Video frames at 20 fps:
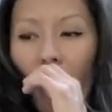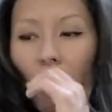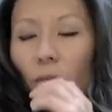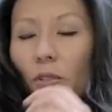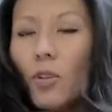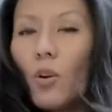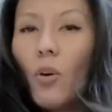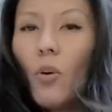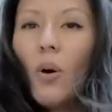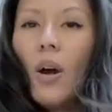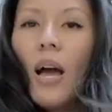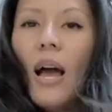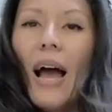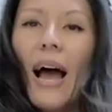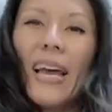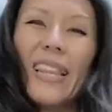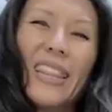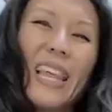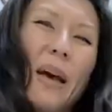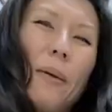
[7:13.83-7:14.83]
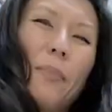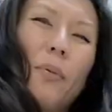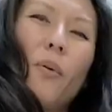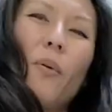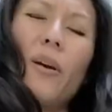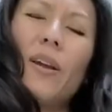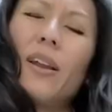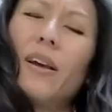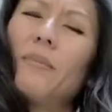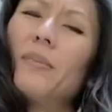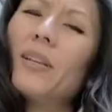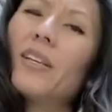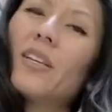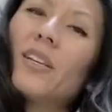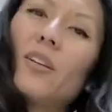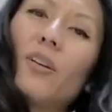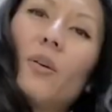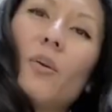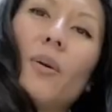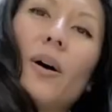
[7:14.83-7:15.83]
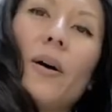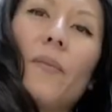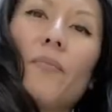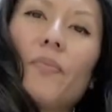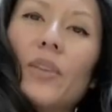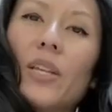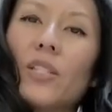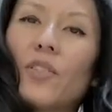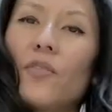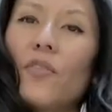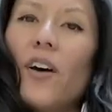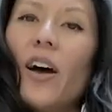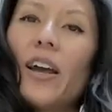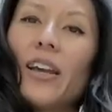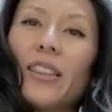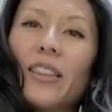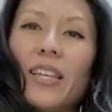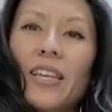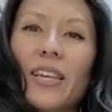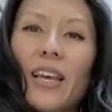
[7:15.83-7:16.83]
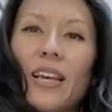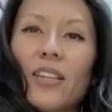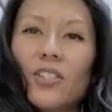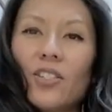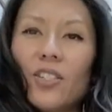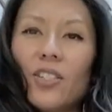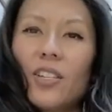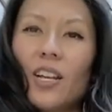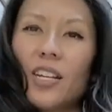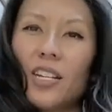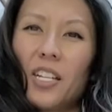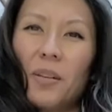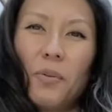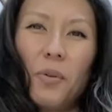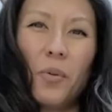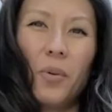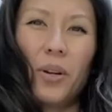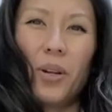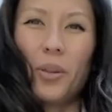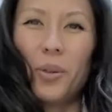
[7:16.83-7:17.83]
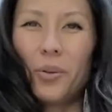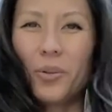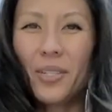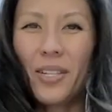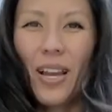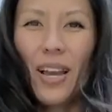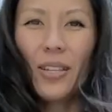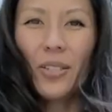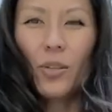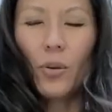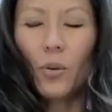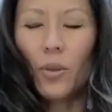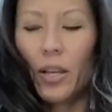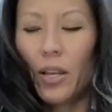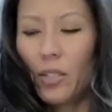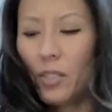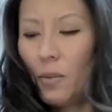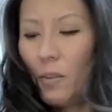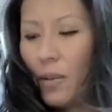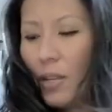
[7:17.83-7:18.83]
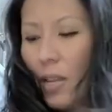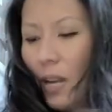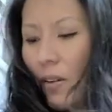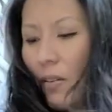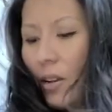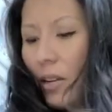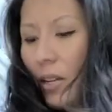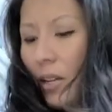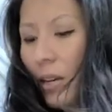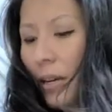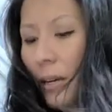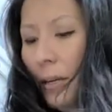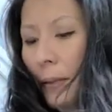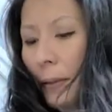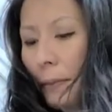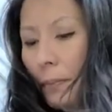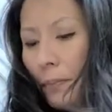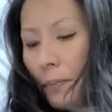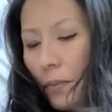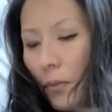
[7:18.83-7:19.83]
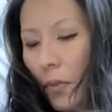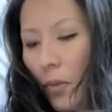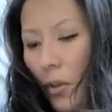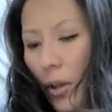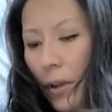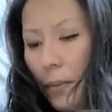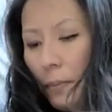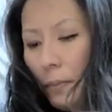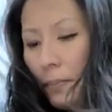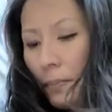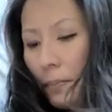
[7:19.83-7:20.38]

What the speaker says: So at that point, I'm like, you know what? It's fine. The cat's just not going to be one of those cats who would like to be carried. Okay.